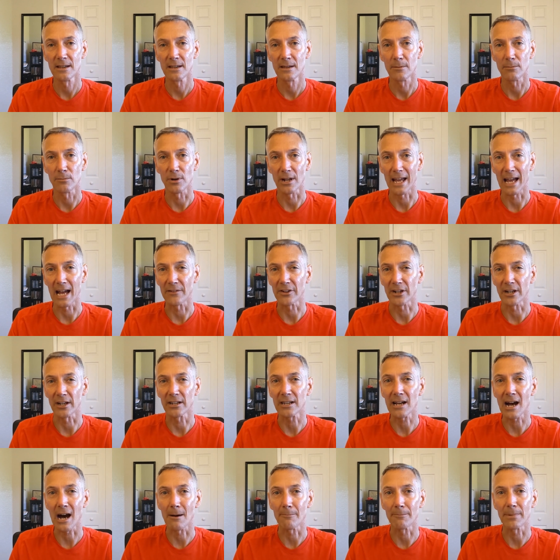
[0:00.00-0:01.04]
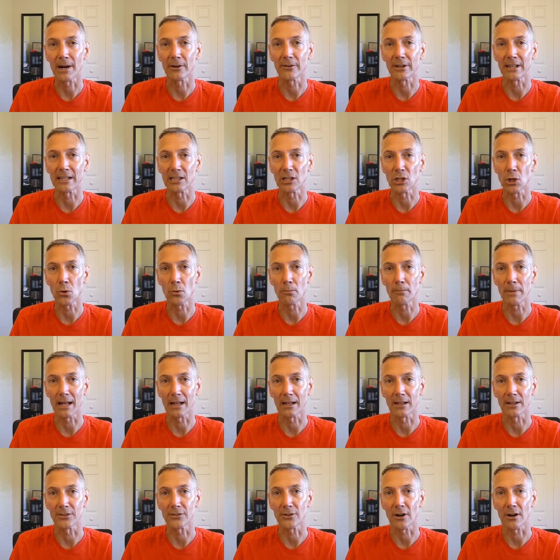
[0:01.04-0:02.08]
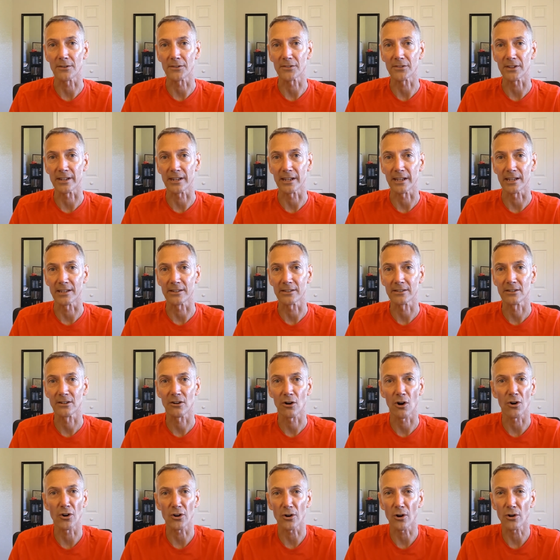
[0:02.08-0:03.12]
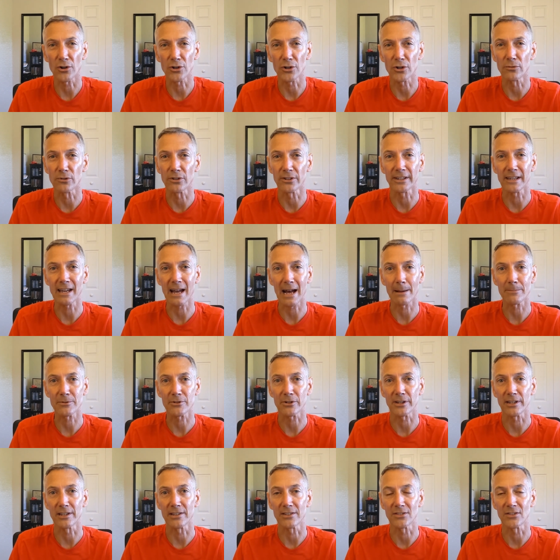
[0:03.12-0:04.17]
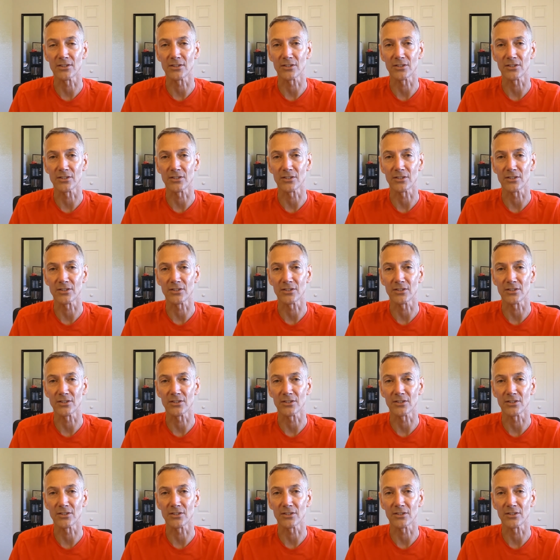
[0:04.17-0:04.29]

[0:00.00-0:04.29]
but having a compounding loan balance offsetting it. All you're really capturing is the